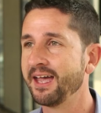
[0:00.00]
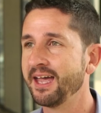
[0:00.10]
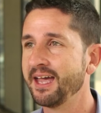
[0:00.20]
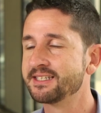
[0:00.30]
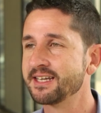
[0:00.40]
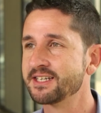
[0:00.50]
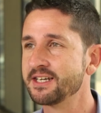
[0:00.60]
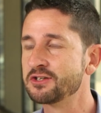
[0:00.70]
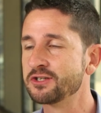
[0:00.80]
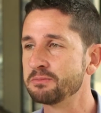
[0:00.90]
It's such an
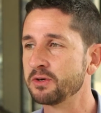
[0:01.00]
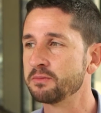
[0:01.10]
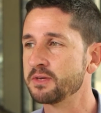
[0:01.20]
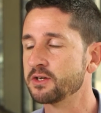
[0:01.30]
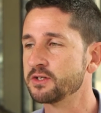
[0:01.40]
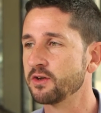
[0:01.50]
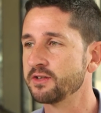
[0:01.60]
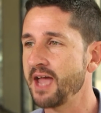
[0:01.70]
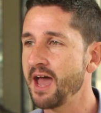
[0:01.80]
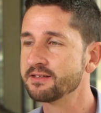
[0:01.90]
interesting building because on
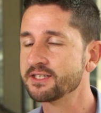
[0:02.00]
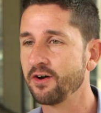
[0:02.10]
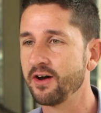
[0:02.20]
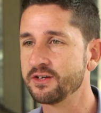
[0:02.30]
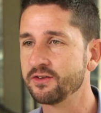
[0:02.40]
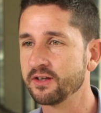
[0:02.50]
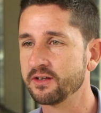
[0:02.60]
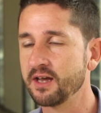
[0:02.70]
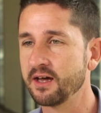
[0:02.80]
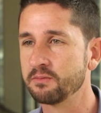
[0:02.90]
the outside you get
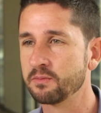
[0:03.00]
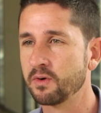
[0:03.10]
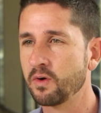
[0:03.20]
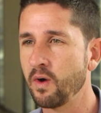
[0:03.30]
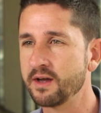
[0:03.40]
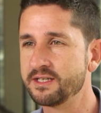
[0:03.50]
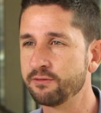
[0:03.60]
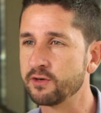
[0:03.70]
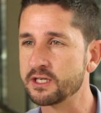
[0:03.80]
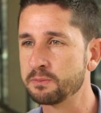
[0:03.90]
quite
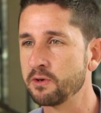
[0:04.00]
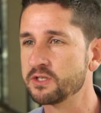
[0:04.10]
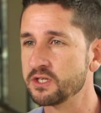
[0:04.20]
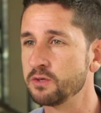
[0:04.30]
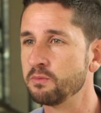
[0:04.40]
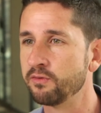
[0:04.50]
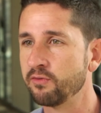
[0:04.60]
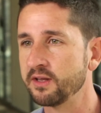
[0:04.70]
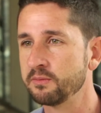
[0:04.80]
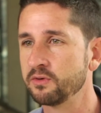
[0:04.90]
different experiences. You move
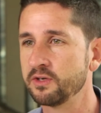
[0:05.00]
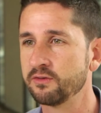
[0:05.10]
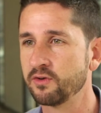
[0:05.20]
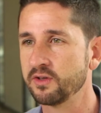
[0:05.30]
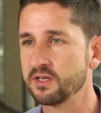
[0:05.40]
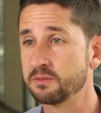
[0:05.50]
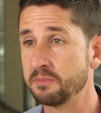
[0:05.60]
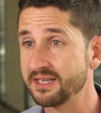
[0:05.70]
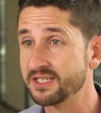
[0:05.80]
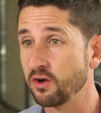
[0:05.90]
around the building, you've got these
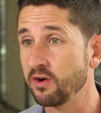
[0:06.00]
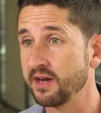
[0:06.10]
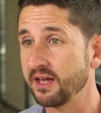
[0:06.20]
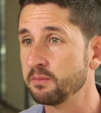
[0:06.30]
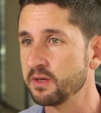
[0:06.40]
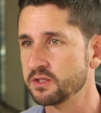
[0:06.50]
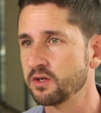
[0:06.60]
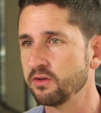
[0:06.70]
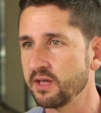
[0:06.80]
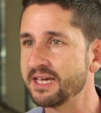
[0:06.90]
BareStone elements
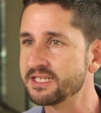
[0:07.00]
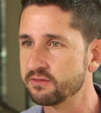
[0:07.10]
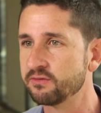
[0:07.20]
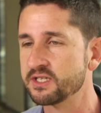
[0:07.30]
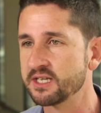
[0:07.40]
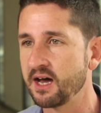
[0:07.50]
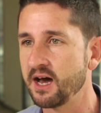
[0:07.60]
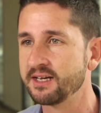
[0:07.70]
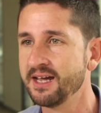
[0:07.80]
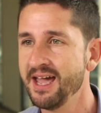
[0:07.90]
on the eastern facade,